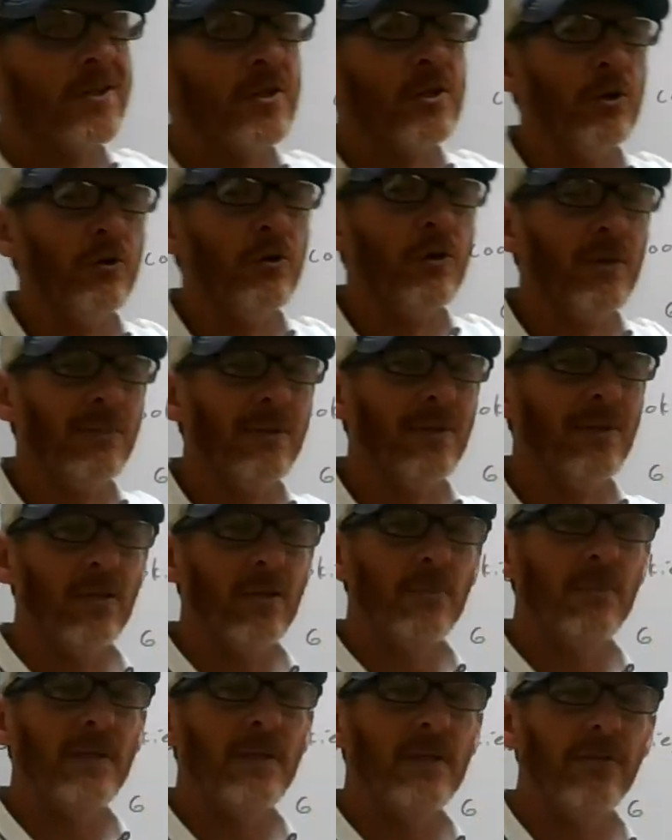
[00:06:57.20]
do them a little
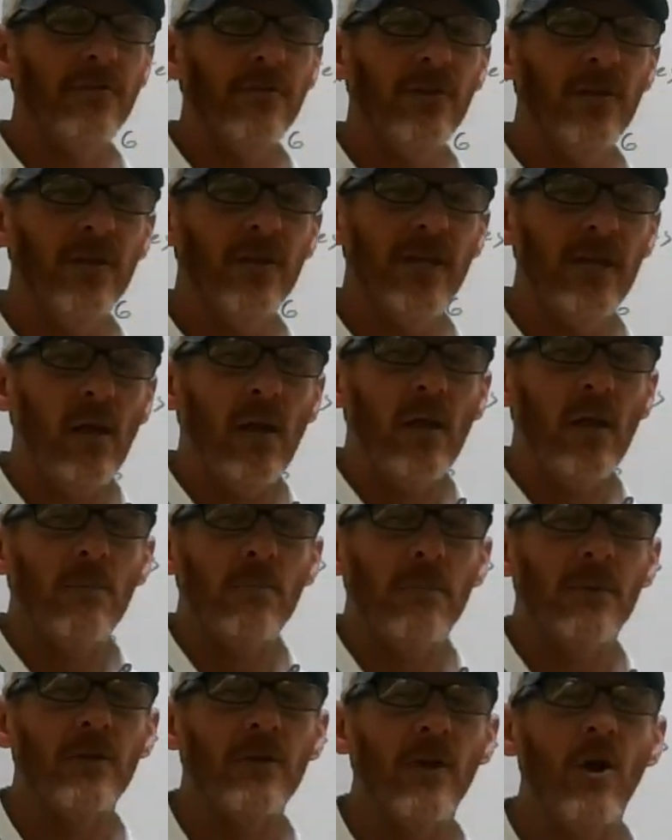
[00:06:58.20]
bit differently,
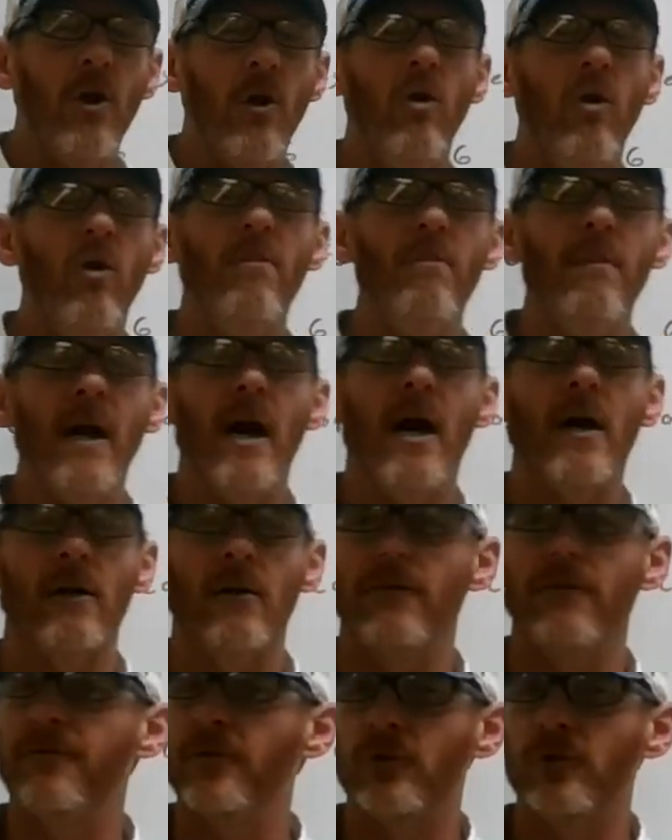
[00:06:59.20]
but the whole model
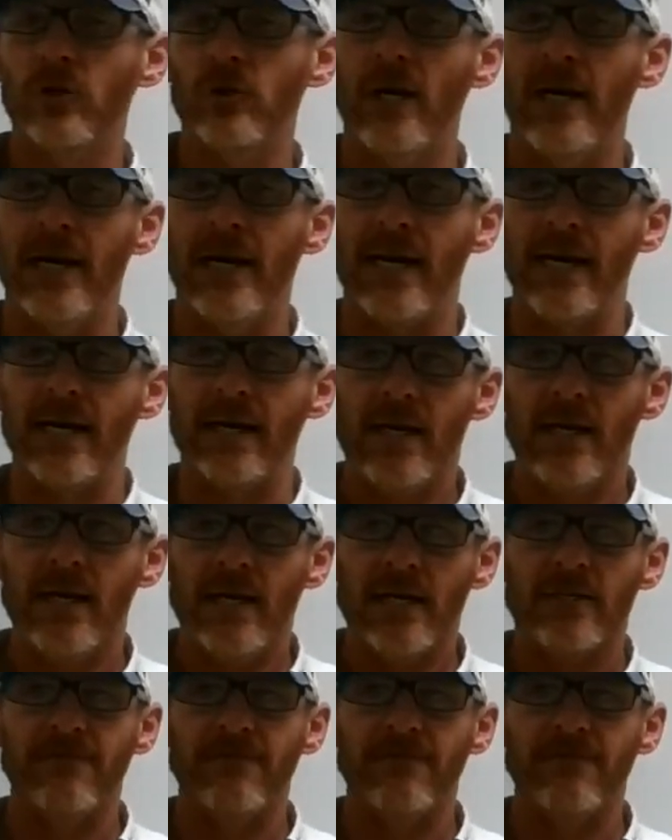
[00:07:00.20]
for trade is